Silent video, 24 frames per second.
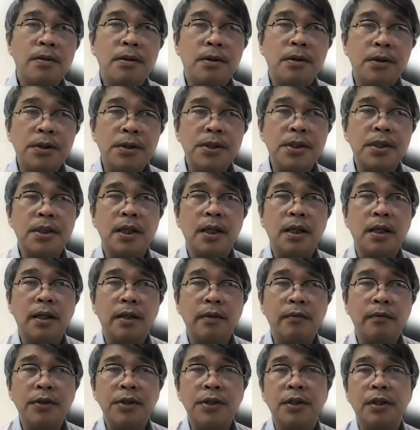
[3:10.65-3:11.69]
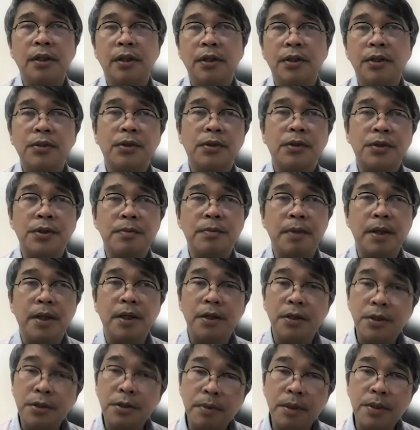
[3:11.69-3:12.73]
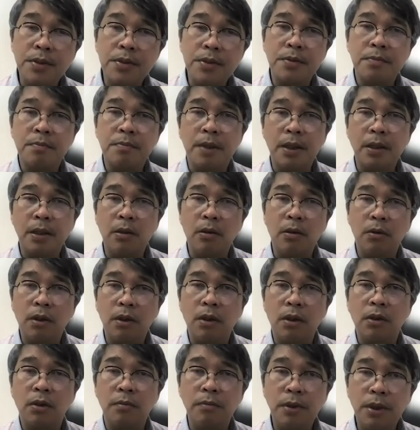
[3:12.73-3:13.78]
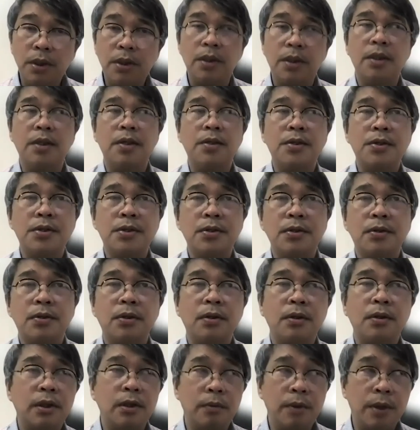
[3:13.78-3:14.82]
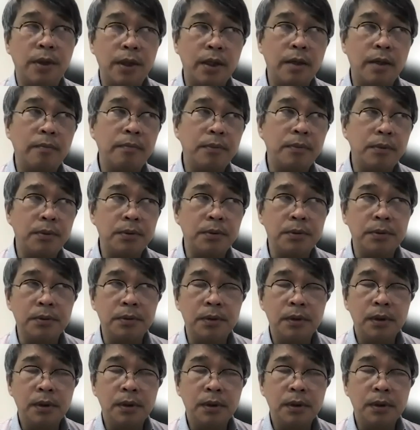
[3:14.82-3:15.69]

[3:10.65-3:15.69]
coastal and fishery resource management by local communities, all the way up to